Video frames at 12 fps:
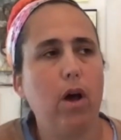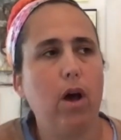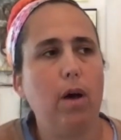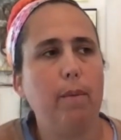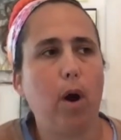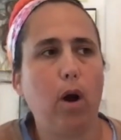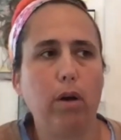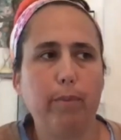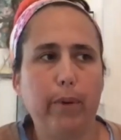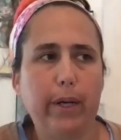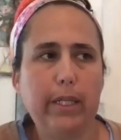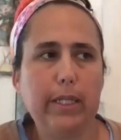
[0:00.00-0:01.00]
art
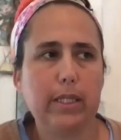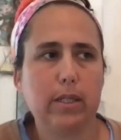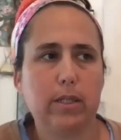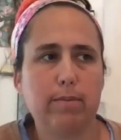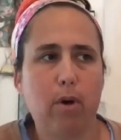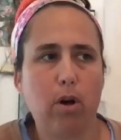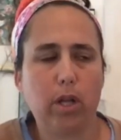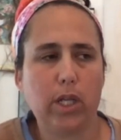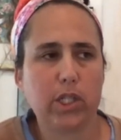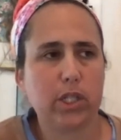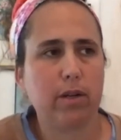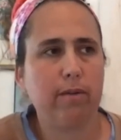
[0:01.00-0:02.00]
prints, a small
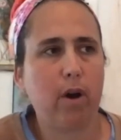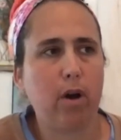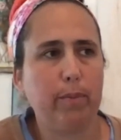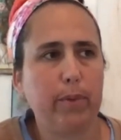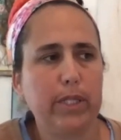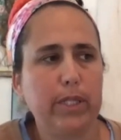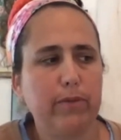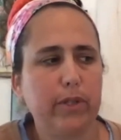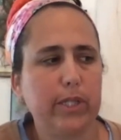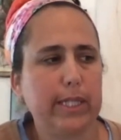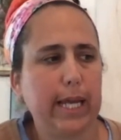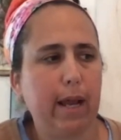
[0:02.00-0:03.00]
collection of art prints for
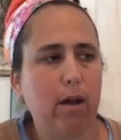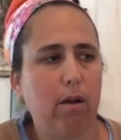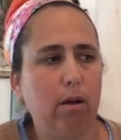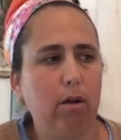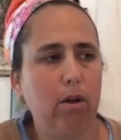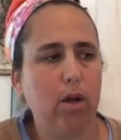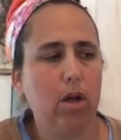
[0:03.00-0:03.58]
sale.